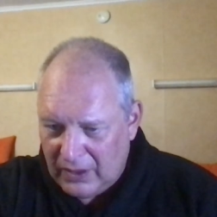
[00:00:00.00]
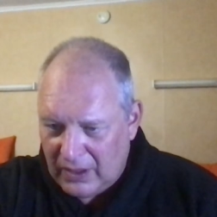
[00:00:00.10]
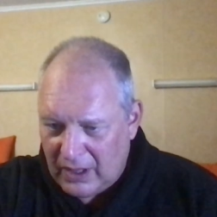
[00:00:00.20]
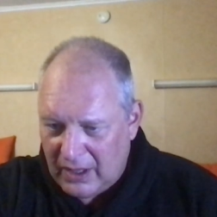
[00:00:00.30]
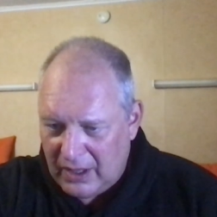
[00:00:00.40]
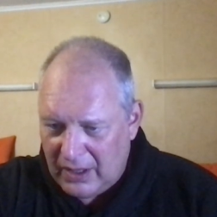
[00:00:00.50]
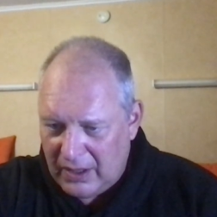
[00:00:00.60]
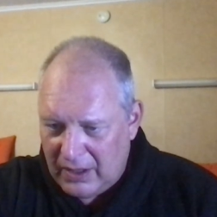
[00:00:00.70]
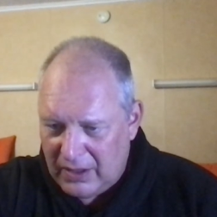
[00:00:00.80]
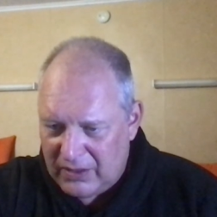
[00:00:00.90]

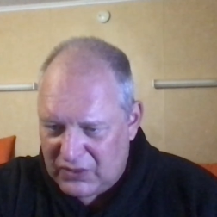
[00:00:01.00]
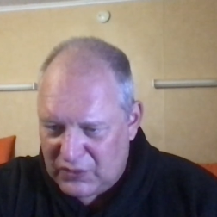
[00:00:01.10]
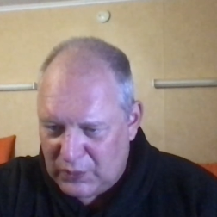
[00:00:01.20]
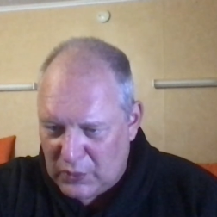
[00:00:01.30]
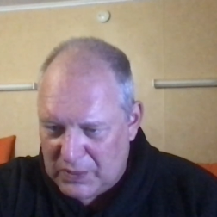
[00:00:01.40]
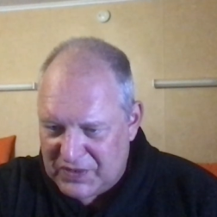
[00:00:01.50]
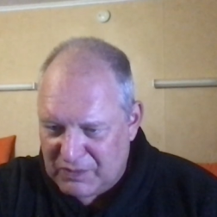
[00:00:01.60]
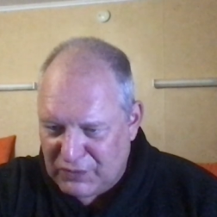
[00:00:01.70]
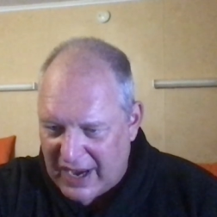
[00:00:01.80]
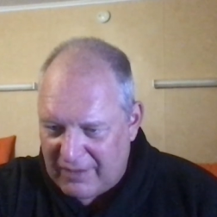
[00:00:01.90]
Swarms of
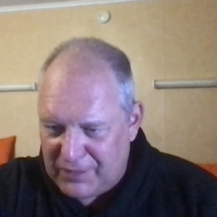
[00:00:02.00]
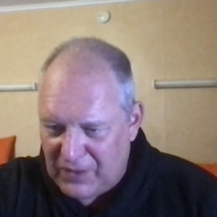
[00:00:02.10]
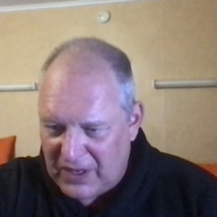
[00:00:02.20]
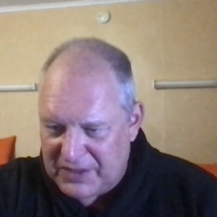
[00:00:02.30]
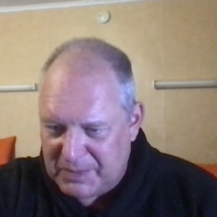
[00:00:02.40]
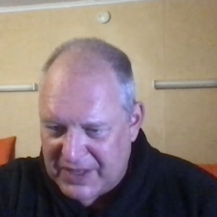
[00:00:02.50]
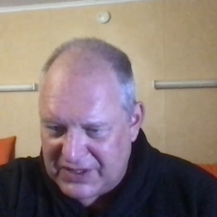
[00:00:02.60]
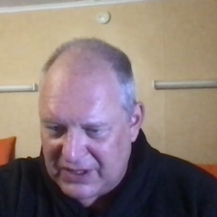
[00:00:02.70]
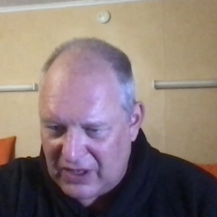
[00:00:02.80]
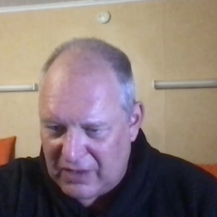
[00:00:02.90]
dragonflies
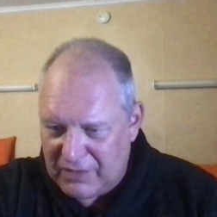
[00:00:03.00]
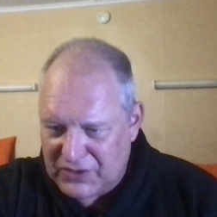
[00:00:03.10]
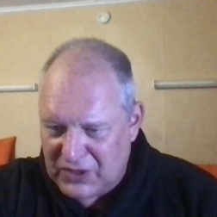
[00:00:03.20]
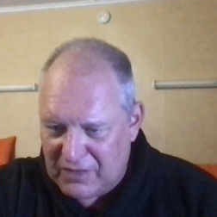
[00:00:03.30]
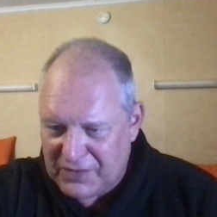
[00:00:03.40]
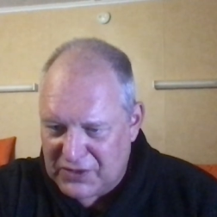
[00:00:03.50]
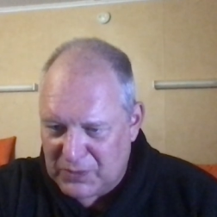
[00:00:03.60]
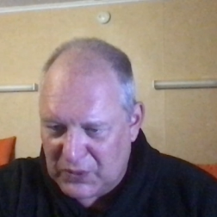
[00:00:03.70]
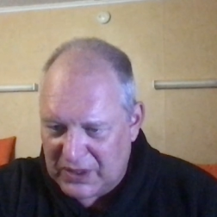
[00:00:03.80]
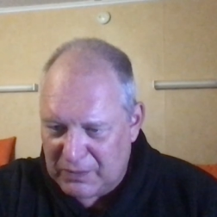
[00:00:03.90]
buzzing over turf this
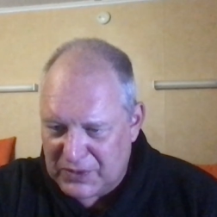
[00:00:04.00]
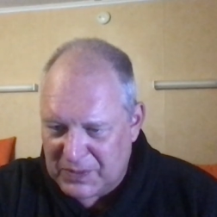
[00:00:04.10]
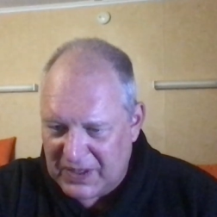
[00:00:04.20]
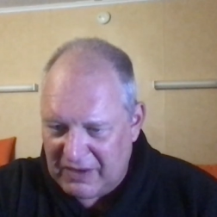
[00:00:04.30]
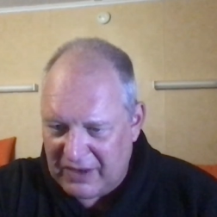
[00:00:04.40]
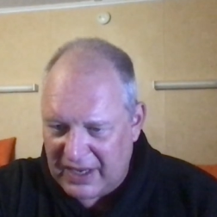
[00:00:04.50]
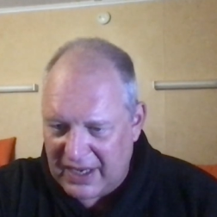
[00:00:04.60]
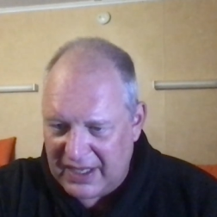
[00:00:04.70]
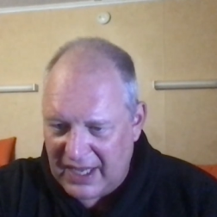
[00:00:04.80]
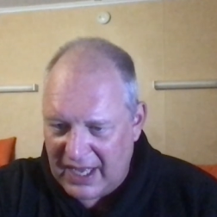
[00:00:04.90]
morning, Brisbane area.
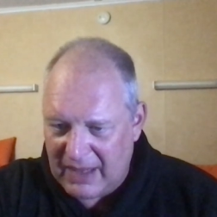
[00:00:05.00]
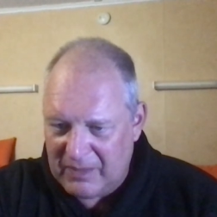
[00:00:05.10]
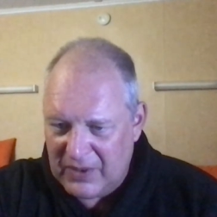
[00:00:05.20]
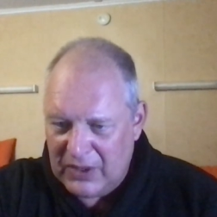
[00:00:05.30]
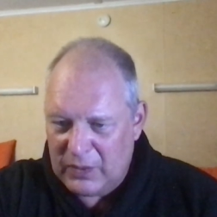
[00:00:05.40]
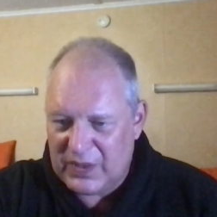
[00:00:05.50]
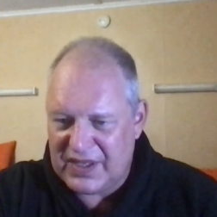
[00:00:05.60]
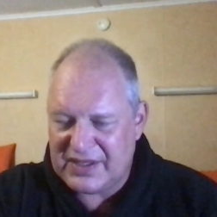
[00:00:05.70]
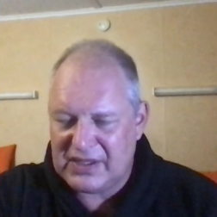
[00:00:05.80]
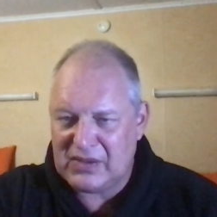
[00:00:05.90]
Any harm with
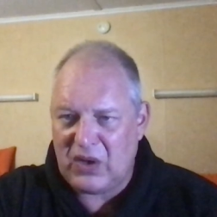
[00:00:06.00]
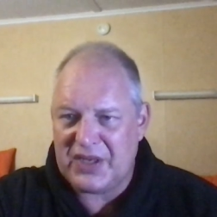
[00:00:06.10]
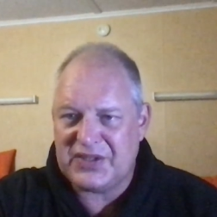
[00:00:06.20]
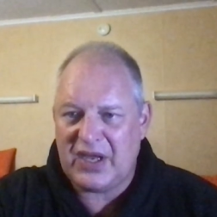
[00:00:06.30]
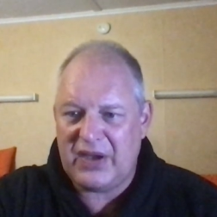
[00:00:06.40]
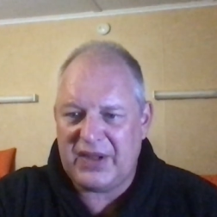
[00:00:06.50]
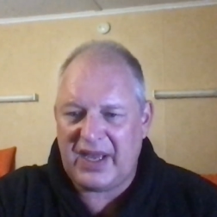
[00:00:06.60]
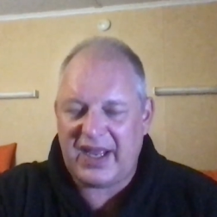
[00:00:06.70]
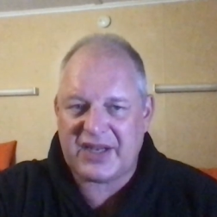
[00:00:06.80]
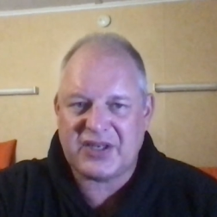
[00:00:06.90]
these little guys? No,
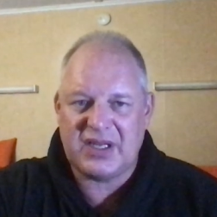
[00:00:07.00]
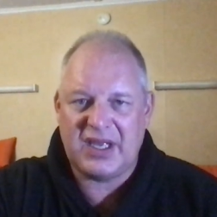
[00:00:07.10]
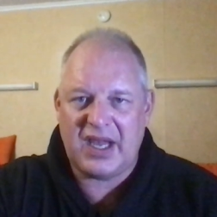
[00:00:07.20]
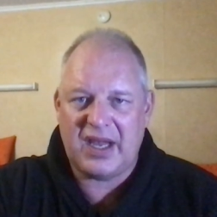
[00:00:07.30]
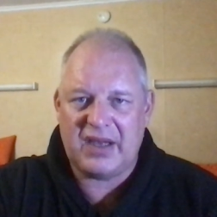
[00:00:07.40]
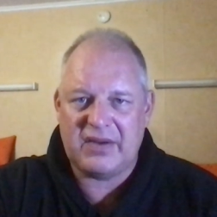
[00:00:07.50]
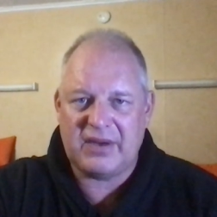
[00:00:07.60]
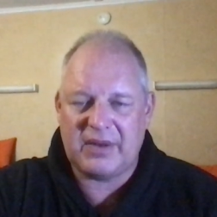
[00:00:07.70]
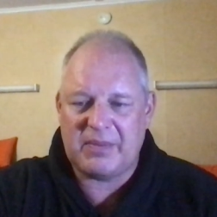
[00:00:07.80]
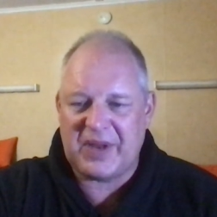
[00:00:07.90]
they actually are
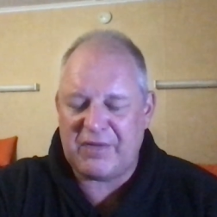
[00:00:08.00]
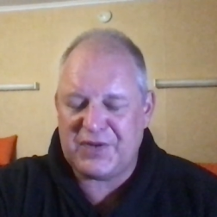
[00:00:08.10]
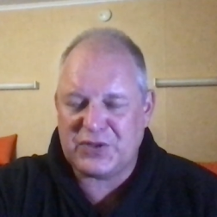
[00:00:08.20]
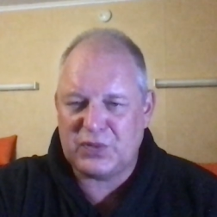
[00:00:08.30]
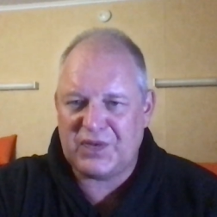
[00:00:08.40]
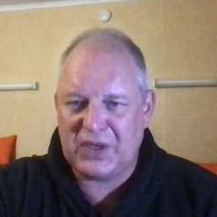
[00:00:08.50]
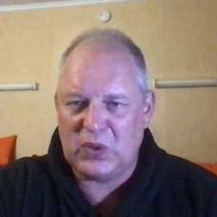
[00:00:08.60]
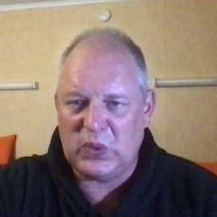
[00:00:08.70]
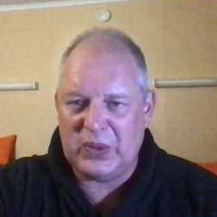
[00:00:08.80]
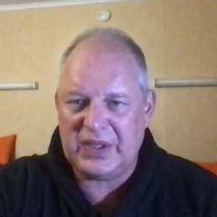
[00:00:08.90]
beneficial for your
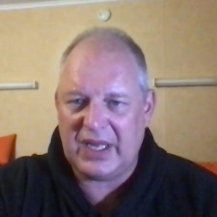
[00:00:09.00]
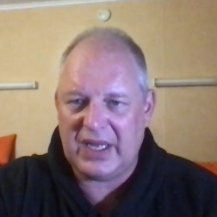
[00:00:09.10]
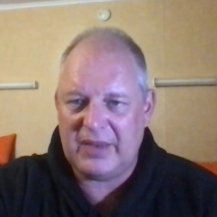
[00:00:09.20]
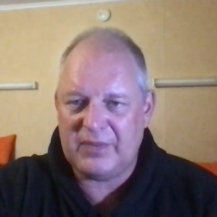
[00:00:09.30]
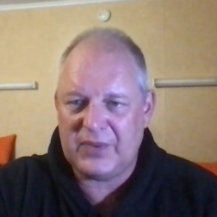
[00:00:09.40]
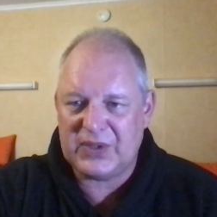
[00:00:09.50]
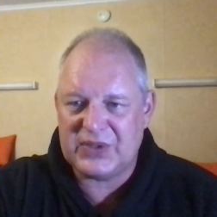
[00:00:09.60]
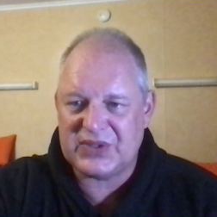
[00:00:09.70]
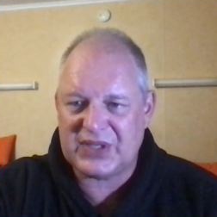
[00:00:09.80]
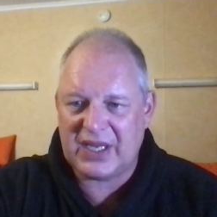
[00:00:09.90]
lawn
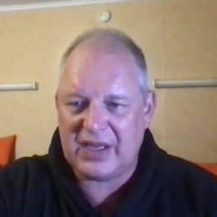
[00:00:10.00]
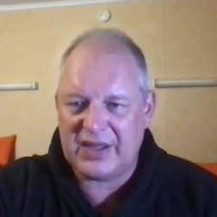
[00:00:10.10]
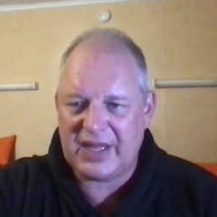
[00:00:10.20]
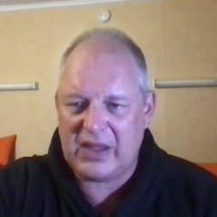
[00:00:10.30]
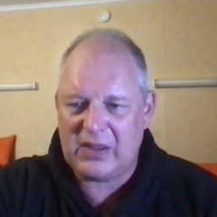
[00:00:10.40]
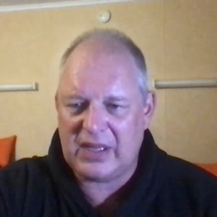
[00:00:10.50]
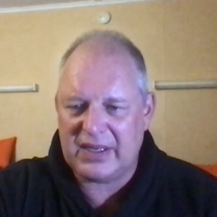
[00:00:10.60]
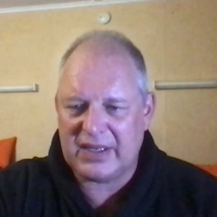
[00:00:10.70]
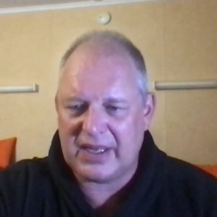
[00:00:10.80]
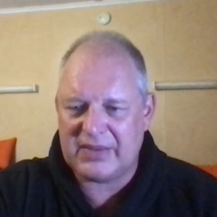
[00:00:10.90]
because they'll
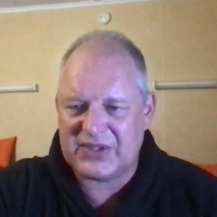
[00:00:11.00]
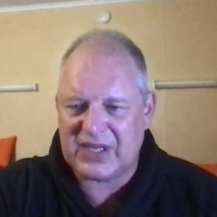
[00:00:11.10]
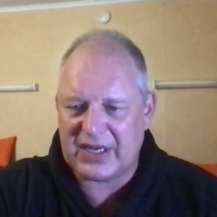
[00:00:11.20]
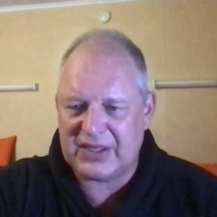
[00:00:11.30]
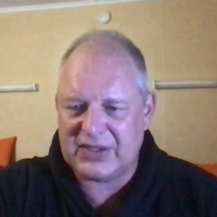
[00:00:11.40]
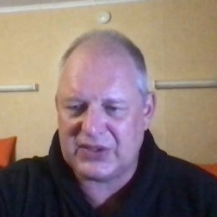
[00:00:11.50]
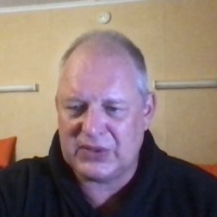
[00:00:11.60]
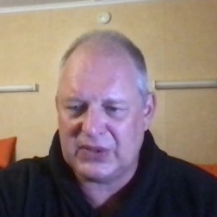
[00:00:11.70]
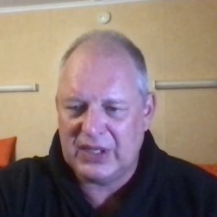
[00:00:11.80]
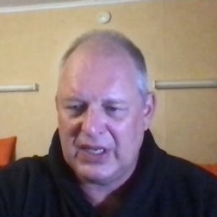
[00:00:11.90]
get stuck
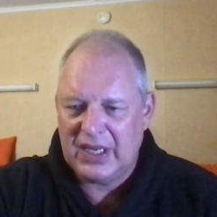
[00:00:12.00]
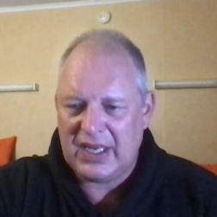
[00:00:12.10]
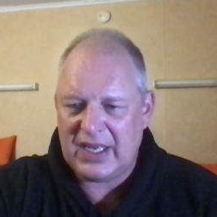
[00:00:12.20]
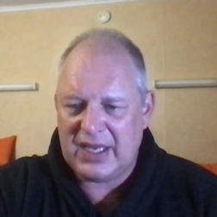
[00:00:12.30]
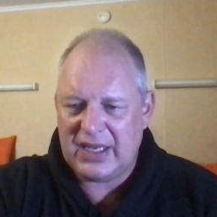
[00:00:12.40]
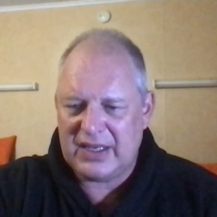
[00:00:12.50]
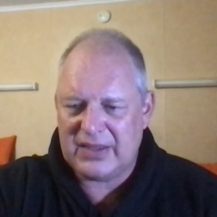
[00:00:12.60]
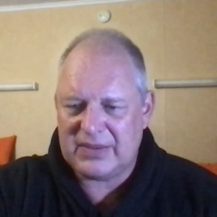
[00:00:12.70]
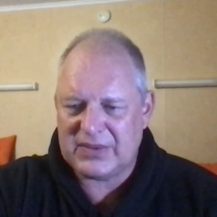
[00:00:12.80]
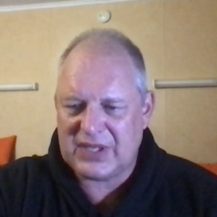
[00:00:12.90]
into
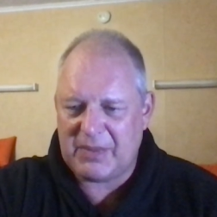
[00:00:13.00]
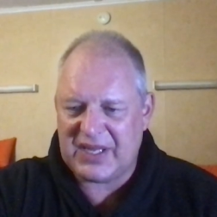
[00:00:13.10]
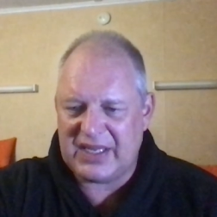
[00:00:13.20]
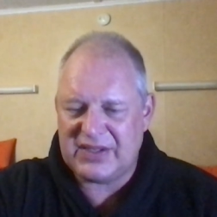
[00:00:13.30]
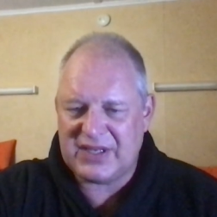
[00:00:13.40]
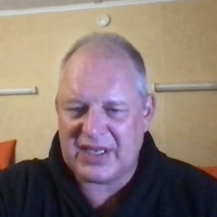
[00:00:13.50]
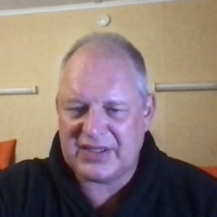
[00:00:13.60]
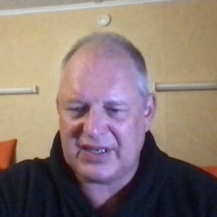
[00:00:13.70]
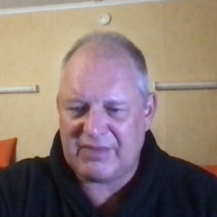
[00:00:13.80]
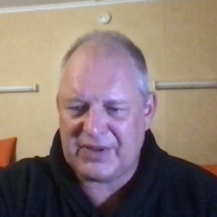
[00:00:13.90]
some of the insects
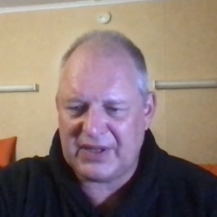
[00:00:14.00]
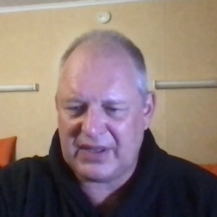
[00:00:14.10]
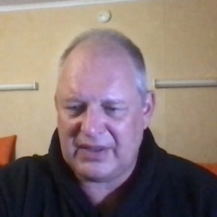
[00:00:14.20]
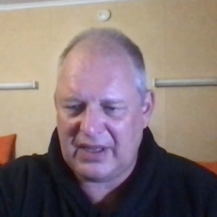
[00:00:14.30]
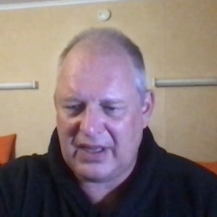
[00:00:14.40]
and everything.